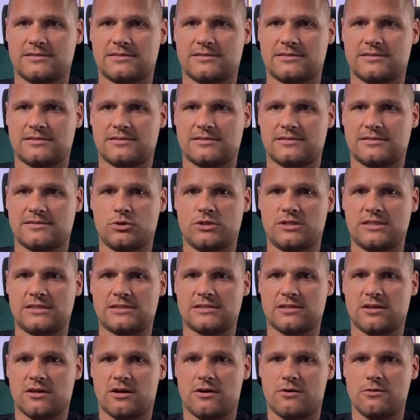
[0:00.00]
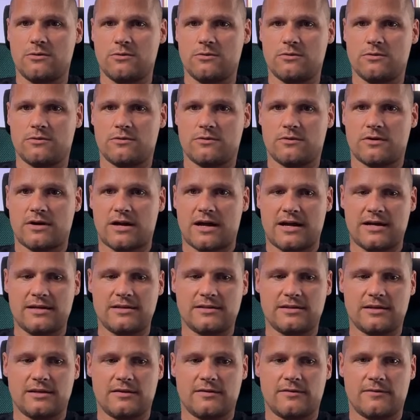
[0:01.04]
Took this low, right?
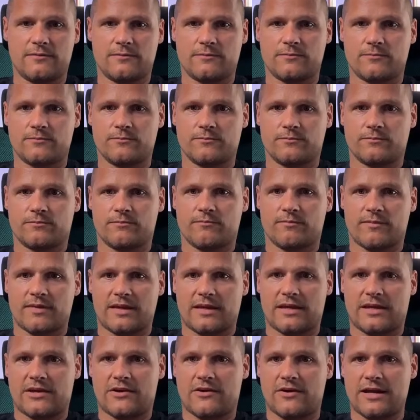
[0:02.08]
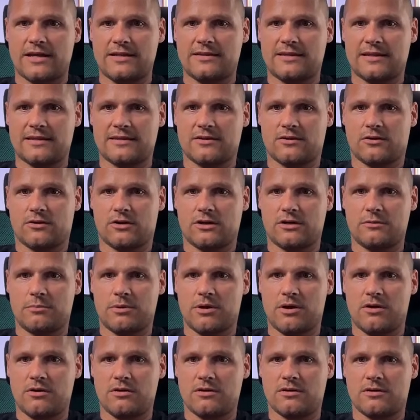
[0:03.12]
Created order
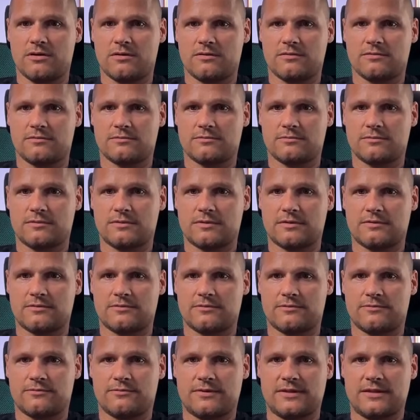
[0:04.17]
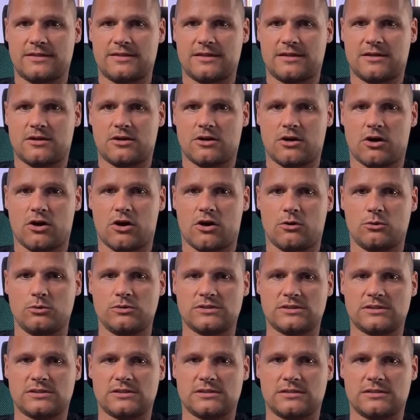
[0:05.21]
block with the close